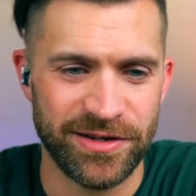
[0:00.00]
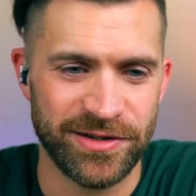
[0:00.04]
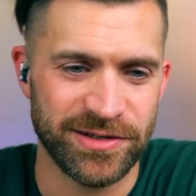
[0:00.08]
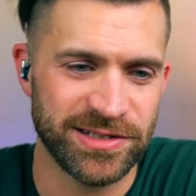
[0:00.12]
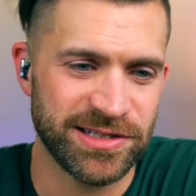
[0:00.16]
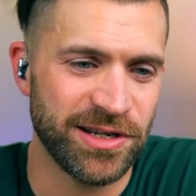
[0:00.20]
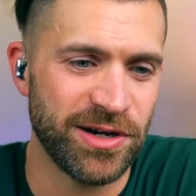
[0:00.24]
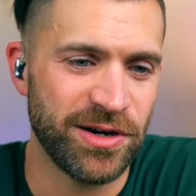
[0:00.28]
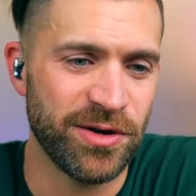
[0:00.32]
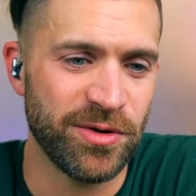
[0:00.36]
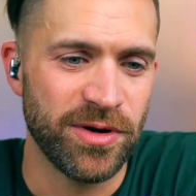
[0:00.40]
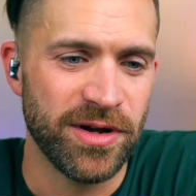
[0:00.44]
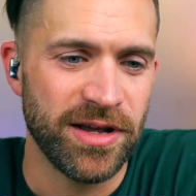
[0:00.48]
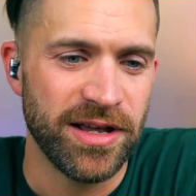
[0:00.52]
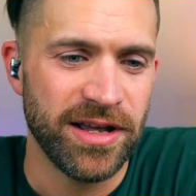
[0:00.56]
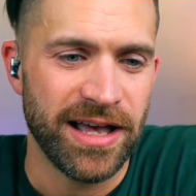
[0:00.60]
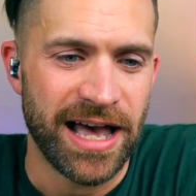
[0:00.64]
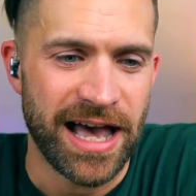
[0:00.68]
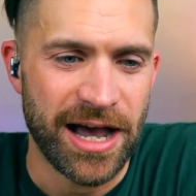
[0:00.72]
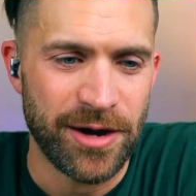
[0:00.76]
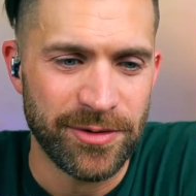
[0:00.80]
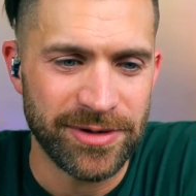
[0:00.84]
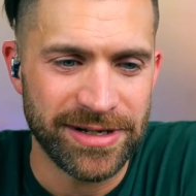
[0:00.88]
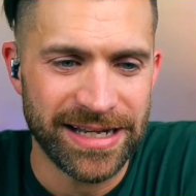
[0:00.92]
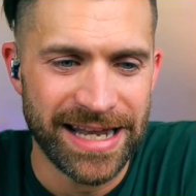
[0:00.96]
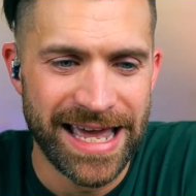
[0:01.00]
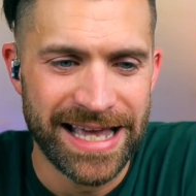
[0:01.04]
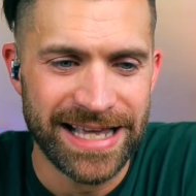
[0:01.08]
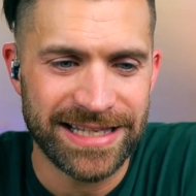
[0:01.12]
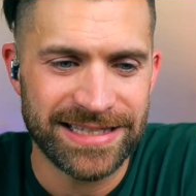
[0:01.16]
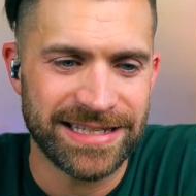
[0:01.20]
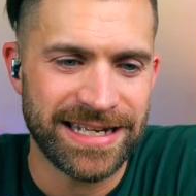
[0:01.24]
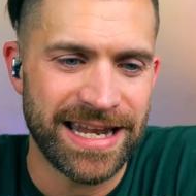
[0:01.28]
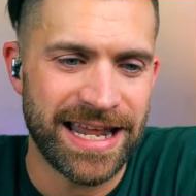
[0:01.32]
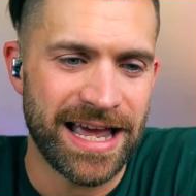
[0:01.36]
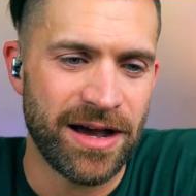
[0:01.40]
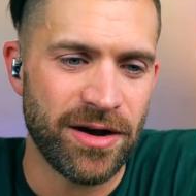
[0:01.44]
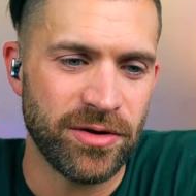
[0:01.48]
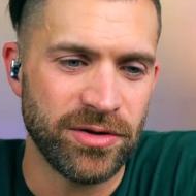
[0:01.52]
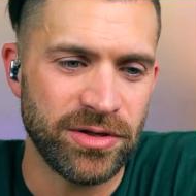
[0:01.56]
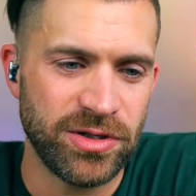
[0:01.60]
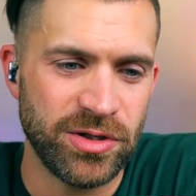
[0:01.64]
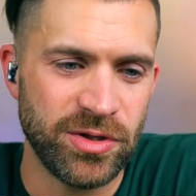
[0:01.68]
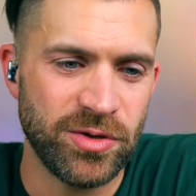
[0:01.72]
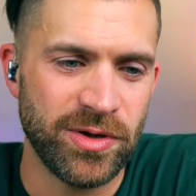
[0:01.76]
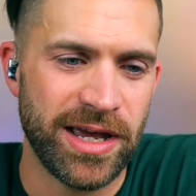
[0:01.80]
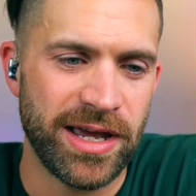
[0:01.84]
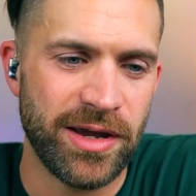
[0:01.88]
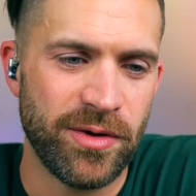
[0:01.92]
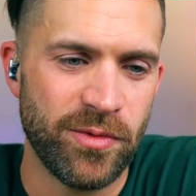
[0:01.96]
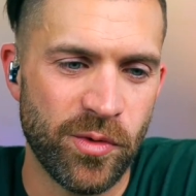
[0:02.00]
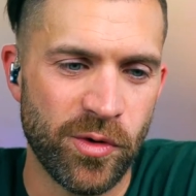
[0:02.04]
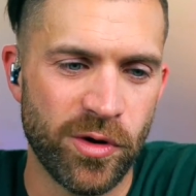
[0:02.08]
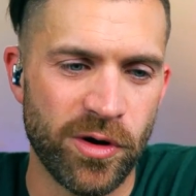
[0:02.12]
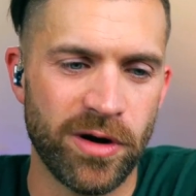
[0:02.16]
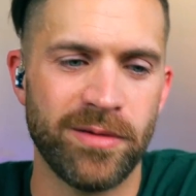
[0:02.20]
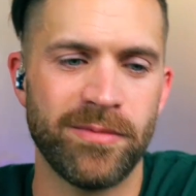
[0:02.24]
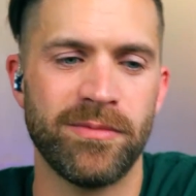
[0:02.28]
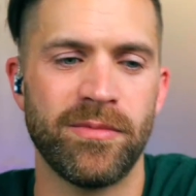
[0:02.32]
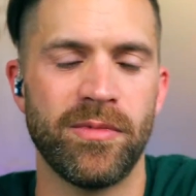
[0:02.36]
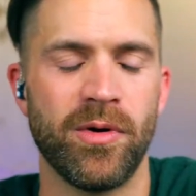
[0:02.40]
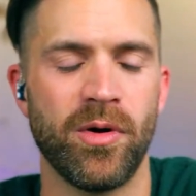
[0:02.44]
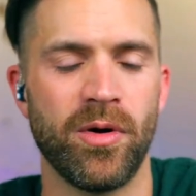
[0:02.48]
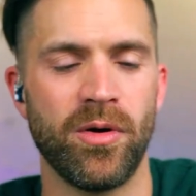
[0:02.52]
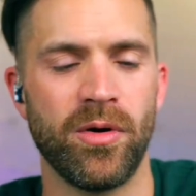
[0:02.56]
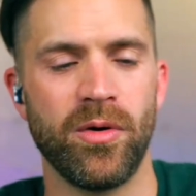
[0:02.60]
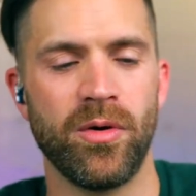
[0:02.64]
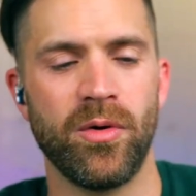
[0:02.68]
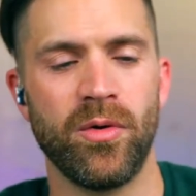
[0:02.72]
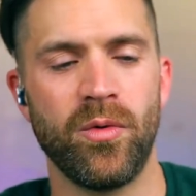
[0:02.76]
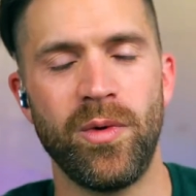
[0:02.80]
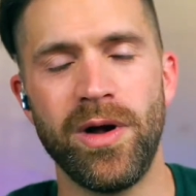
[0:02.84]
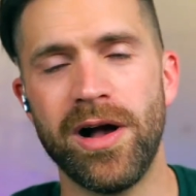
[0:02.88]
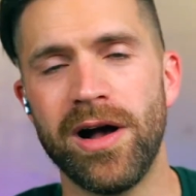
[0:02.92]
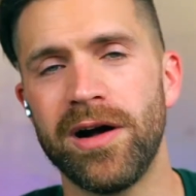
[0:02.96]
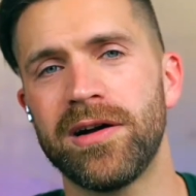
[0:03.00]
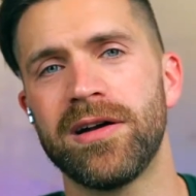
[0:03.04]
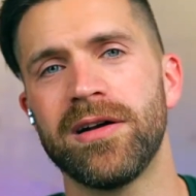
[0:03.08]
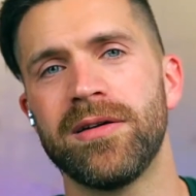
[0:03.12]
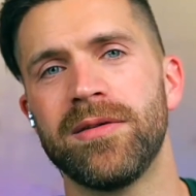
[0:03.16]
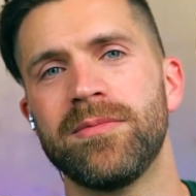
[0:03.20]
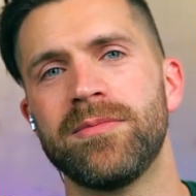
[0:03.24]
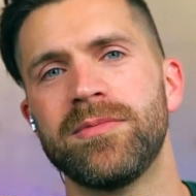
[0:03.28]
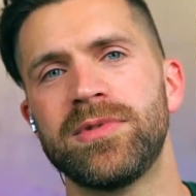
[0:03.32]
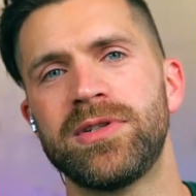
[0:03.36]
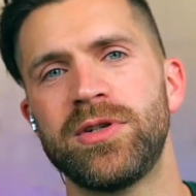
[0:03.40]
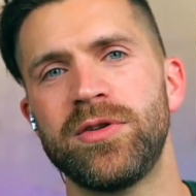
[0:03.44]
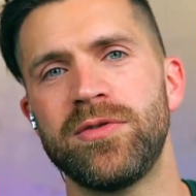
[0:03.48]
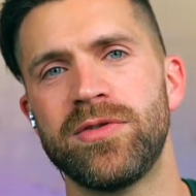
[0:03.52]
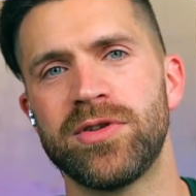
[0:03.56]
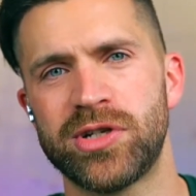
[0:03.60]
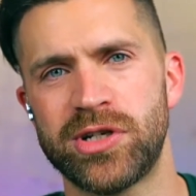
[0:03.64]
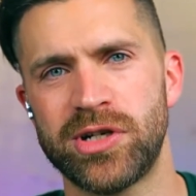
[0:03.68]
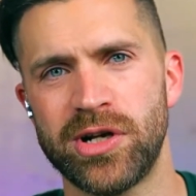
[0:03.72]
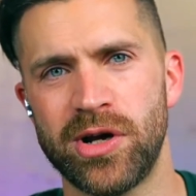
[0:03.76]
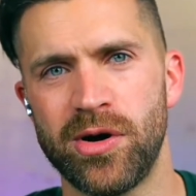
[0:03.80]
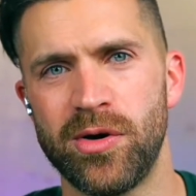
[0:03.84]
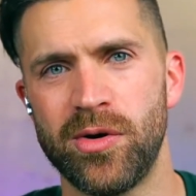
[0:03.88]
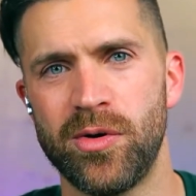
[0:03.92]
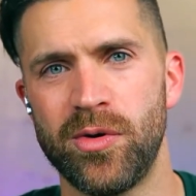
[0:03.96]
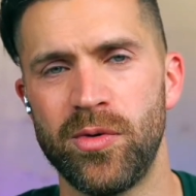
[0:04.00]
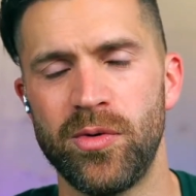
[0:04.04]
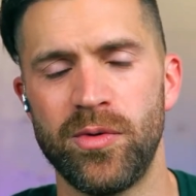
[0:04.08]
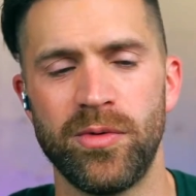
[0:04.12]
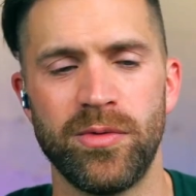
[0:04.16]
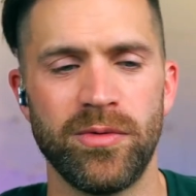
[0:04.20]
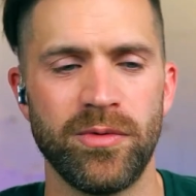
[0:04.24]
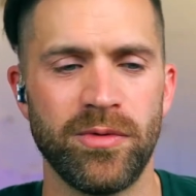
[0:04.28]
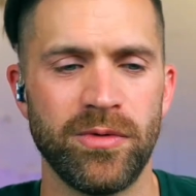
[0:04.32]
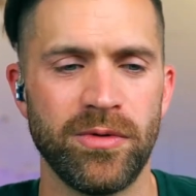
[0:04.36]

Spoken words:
So I would like to now do a warm welcome to the show,